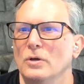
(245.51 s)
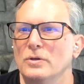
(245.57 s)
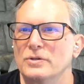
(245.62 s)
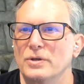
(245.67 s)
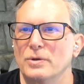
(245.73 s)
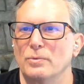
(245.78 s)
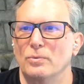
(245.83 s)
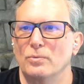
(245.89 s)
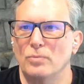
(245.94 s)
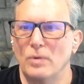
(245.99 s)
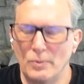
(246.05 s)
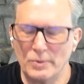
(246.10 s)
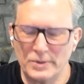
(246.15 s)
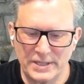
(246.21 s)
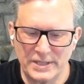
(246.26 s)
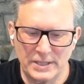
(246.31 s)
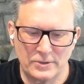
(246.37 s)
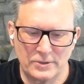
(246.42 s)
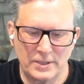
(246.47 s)
So, what was
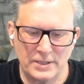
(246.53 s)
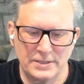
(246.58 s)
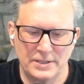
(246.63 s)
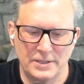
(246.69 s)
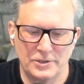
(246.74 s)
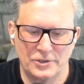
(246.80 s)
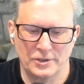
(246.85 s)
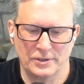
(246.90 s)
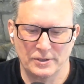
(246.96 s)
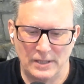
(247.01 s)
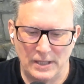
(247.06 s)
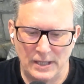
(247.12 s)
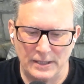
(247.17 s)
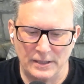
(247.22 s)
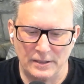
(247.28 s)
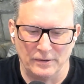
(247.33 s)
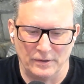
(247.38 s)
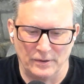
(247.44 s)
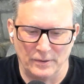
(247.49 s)
that transition
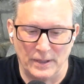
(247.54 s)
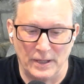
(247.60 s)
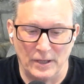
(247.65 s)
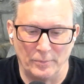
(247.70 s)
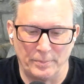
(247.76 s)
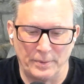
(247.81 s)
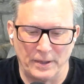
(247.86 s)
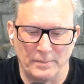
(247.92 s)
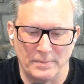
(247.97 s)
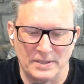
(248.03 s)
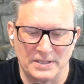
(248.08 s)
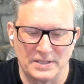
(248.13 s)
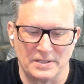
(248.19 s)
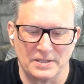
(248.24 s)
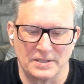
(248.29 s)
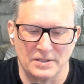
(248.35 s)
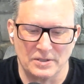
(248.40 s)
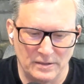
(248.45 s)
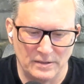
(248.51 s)
like? You were helping
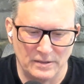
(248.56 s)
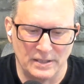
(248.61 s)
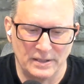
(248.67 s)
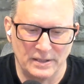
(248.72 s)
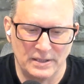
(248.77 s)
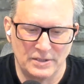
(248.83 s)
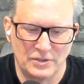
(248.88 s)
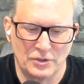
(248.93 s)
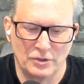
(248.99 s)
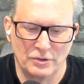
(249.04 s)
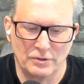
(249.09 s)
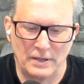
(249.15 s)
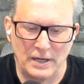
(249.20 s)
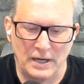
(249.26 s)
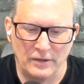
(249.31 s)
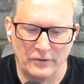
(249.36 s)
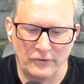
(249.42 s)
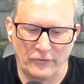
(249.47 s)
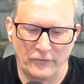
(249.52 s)
businesses these
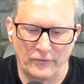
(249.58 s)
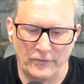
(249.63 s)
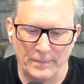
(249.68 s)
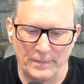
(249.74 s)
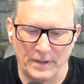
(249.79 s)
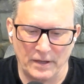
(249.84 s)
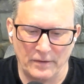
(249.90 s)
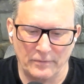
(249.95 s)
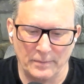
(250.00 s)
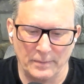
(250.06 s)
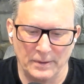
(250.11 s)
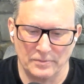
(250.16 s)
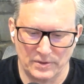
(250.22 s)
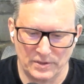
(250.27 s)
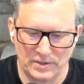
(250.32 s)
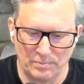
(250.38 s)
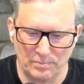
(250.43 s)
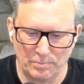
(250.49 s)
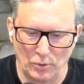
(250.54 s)
turnarounds from the government
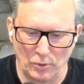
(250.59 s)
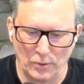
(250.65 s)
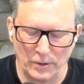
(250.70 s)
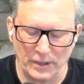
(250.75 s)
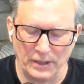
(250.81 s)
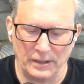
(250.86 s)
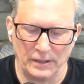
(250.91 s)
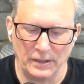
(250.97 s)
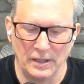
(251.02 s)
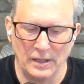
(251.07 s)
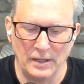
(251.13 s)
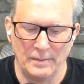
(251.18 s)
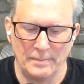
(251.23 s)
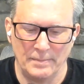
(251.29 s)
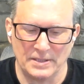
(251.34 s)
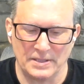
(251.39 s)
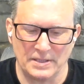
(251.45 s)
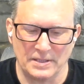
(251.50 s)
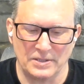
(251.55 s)
supporting
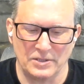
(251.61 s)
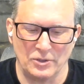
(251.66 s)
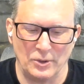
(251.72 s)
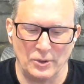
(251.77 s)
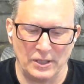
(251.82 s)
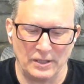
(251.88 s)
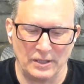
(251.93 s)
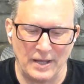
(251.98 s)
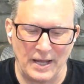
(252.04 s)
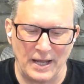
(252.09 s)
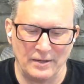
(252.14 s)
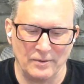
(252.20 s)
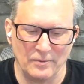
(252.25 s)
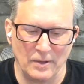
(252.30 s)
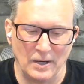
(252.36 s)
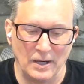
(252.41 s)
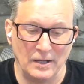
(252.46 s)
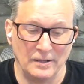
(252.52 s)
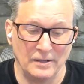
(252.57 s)
business. You had then
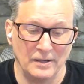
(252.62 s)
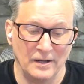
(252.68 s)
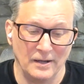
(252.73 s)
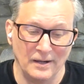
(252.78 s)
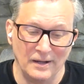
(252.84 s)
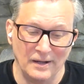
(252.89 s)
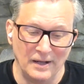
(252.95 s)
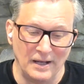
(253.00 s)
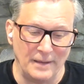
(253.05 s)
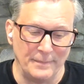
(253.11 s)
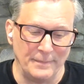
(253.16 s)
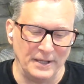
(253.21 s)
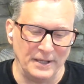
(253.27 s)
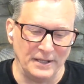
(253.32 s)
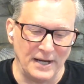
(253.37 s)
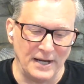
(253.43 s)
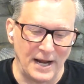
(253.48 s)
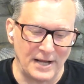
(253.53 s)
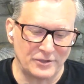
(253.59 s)
run, I mean,
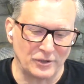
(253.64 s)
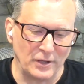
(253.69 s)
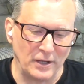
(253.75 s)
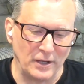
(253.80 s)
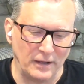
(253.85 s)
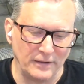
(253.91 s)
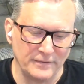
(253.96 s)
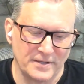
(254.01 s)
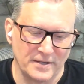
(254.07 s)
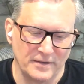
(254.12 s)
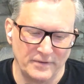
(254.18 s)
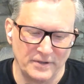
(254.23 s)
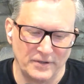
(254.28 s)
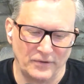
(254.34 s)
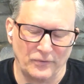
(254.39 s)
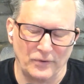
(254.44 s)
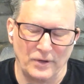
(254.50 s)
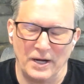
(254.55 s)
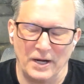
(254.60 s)
the National Health Service,
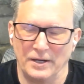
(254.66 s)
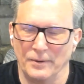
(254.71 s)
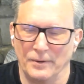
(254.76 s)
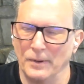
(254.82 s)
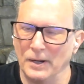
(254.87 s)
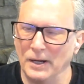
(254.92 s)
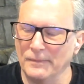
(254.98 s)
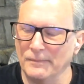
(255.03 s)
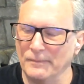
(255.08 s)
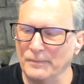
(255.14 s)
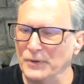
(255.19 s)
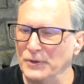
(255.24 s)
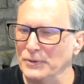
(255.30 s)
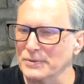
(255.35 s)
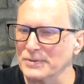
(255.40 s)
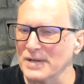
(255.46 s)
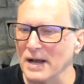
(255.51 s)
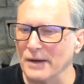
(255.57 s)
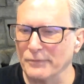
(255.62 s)
for anyone
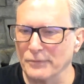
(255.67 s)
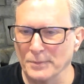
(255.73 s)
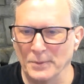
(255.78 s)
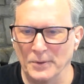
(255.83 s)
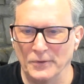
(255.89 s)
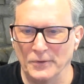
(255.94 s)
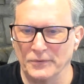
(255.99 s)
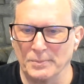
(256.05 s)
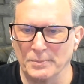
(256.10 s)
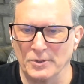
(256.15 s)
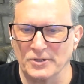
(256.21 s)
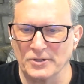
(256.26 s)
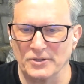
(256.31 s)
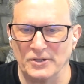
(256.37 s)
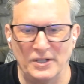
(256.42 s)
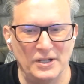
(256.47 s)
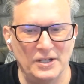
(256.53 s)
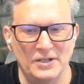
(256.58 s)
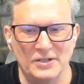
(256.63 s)
who's not familiar with the British,
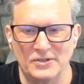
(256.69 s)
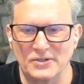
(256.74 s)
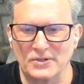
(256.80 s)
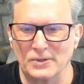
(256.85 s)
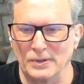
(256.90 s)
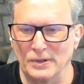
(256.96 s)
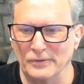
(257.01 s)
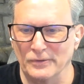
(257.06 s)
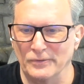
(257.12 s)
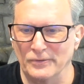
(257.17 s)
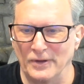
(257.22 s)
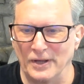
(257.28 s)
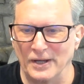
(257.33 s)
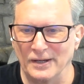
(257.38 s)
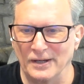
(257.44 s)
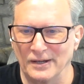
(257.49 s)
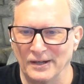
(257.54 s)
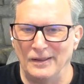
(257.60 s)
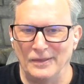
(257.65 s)
is sort of
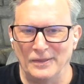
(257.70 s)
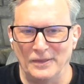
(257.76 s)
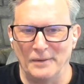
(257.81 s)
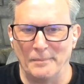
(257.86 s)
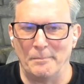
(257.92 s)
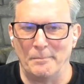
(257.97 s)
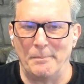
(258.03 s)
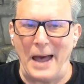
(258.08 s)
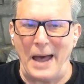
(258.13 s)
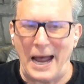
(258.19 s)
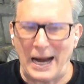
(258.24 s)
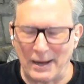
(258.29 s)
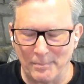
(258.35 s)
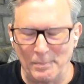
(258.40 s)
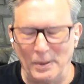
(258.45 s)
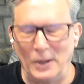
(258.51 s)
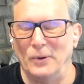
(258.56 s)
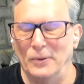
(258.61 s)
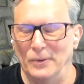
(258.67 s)
like the
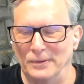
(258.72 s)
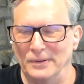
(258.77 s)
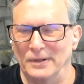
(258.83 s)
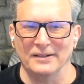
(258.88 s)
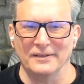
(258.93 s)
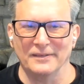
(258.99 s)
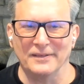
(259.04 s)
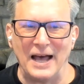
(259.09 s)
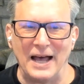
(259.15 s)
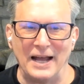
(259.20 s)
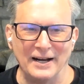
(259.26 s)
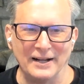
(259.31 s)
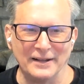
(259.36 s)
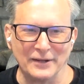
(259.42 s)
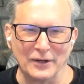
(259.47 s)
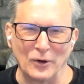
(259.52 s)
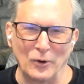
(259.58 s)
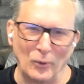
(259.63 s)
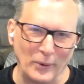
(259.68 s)
backbone. That and
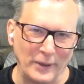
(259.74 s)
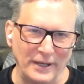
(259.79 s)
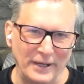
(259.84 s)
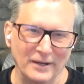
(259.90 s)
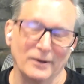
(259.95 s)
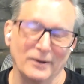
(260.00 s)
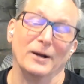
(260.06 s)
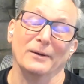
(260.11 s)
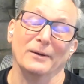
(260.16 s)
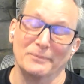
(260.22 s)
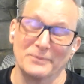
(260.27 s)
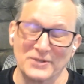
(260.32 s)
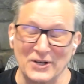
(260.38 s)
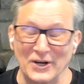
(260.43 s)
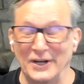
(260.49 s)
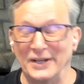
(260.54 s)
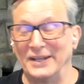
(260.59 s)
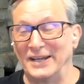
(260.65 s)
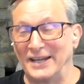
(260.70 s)
the Queen, oh,
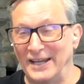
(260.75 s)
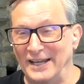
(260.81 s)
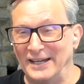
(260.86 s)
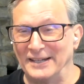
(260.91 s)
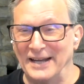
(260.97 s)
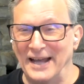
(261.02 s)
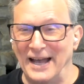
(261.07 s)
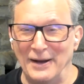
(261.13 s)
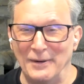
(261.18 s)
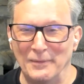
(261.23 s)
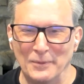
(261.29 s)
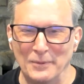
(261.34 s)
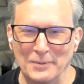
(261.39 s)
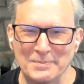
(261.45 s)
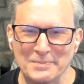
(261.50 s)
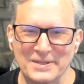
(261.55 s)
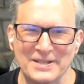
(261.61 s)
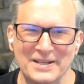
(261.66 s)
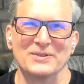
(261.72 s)
sorry, the King now,
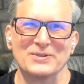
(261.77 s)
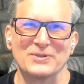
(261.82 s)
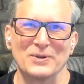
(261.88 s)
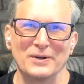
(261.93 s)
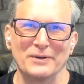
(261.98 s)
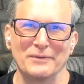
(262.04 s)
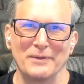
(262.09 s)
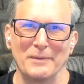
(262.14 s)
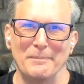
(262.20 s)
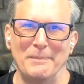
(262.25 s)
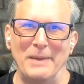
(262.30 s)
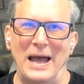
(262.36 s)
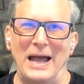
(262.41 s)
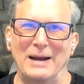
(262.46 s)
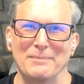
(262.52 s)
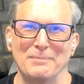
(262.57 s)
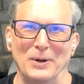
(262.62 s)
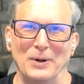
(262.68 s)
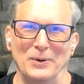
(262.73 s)
whoops, sort of the
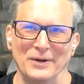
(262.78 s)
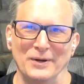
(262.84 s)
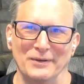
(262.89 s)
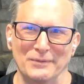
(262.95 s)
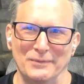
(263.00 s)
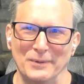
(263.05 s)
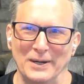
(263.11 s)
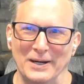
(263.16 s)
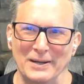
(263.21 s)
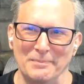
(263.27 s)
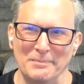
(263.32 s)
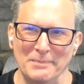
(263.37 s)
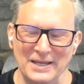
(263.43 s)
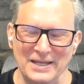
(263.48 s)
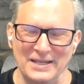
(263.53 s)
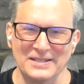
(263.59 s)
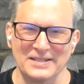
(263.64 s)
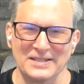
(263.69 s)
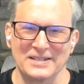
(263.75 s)
backbone of what it
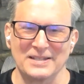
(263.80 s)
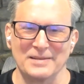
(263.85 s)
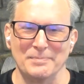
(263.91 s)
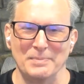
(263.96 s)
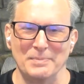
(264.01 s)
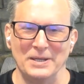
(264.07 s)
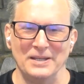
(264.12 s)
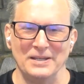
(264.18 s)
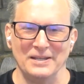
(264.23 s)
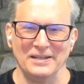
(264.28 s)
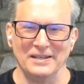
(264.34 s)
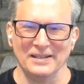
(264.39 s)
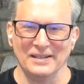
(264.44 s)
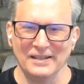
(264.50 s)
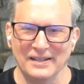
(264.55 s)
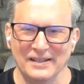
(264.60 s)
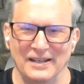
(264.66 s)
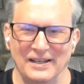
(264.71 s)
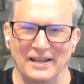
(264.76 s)
means to be
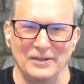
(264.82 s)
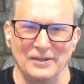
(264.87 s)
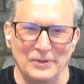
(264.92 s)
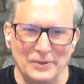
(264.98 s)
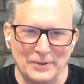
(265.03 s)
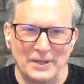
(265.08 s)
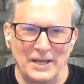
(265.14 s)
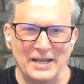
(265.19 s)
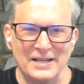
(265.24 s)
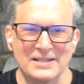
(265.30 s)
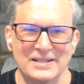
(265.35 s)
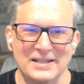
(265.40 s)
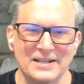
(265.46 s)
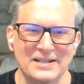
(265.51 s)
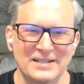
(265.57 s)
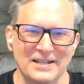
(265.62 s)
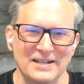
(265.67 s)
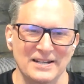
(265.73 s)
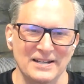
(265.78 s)
a UK
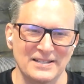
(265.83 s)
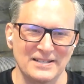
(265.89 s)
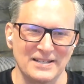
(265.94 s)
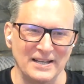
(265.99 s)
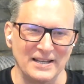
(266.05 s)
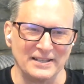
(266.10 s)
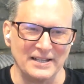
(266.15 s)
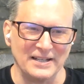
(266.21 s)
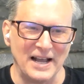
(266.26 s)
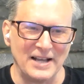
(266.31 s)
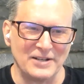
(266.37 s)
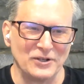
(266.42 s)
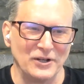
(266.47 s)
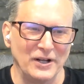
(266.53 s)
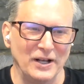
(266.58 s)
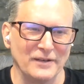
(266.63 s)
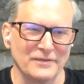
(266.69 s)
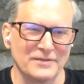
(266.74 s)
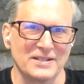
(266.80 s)
citizen. It's like the national
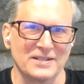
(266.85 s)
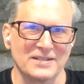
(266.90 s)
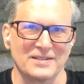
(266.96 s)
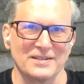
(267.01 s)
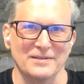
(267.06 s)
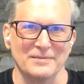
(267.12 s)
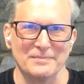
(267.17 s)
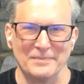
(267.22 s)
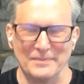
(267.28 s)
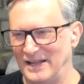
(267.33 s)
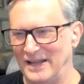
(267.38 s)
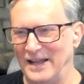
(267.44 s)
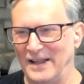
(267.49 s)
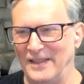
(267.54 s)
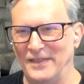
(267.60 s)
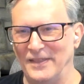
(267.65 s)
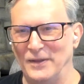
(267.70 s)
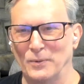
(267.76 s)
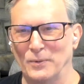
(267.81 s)
health system
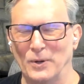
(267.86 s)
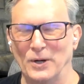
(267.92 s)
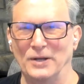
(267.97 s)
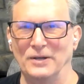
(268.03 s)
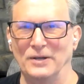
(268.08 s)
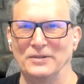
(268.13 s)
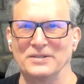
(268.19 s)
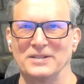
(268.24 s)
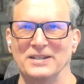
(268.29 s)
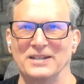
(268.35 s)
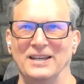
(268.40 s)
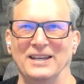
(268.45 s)
and the royalty.